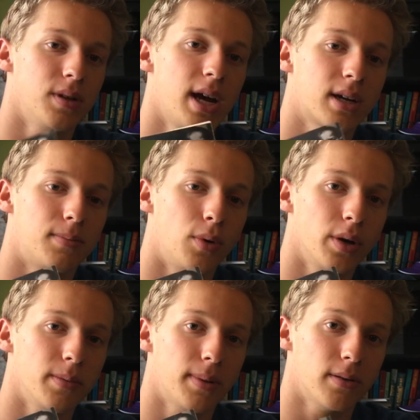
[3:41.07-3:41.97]
Black
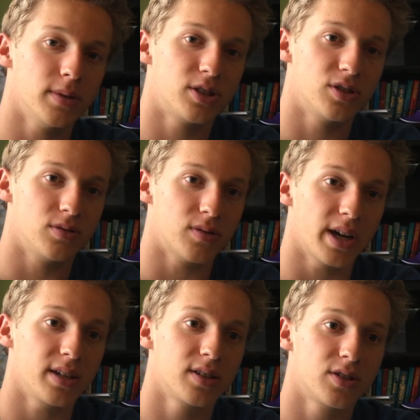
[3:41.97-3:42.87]
Boy by Richard Wright.